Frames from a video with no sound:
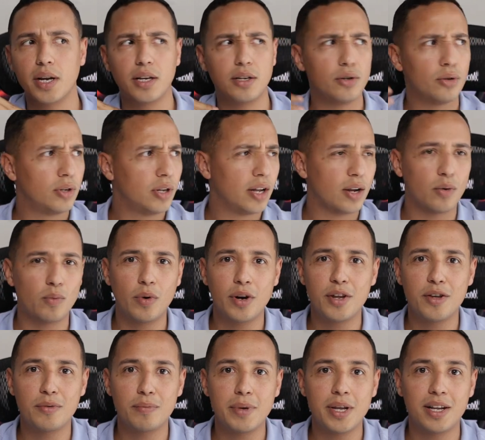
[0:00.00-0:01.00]
And you're like, what
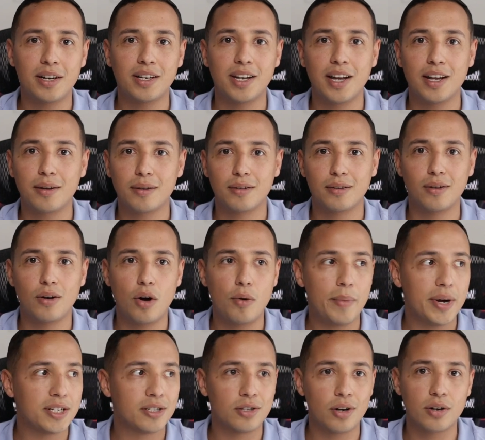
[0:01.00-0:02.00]
do you mean? Like all
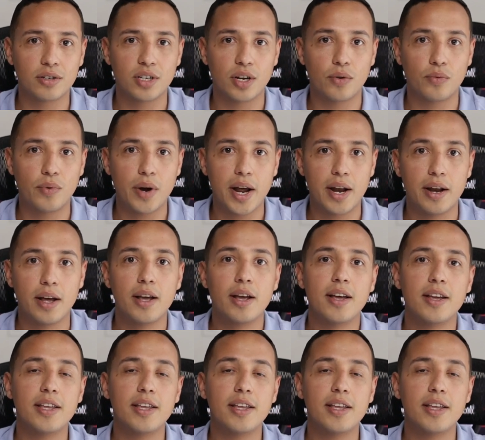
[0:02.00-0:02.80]
my stocks are red.